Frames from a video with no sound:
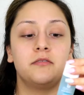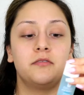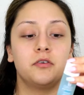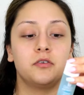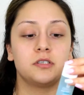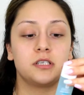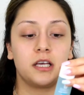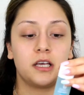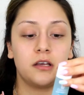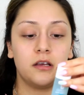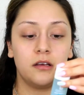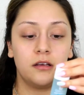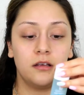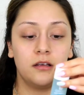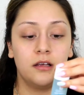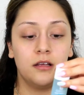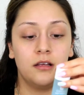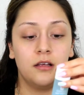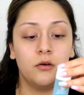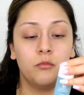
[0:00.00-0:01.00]
feels like it,
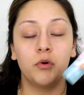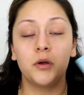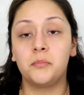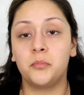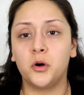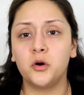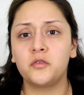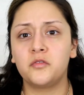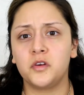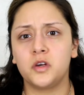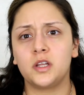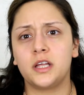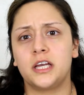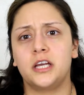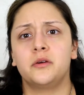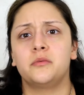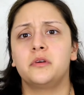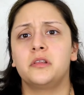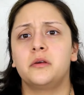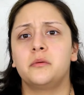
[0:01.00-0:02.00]
we both feel like
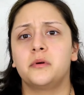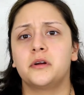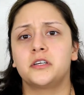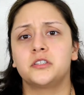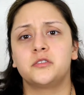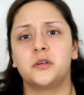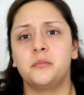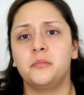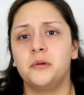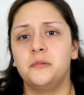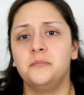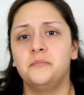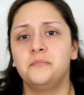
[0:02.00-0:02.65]
it really works, right babe?